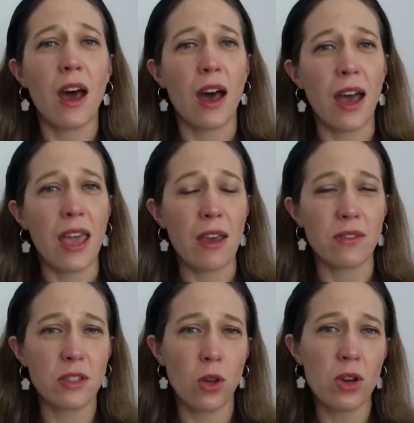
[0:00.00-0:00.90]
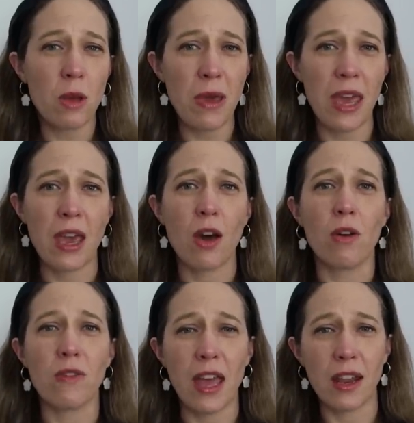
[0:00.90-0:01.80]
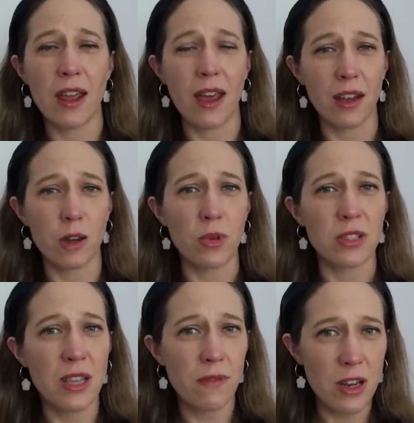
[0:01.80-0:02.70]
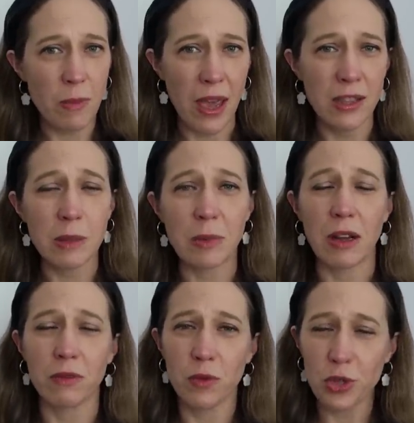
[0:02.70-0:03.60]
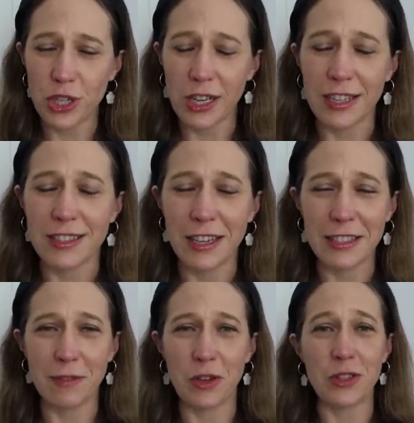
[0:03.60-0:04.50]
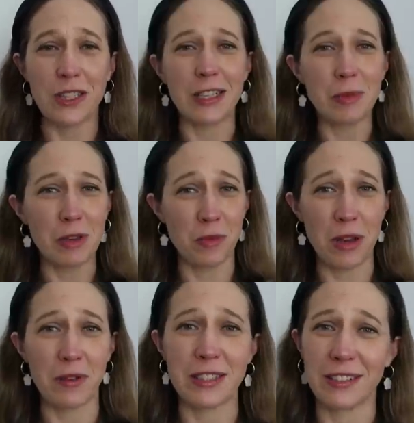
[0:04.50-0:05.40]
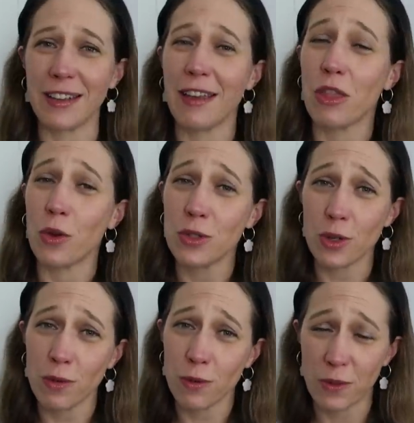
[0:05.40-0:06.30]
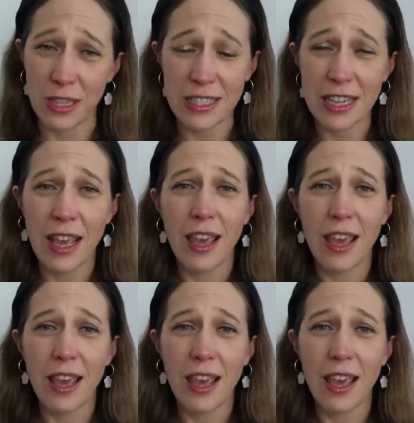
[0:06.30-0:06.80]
I have sewn a pair of Anna Allen Persephone pants, but unfortunately, seeing as I've lost a little bit of weight recently, those don't fit.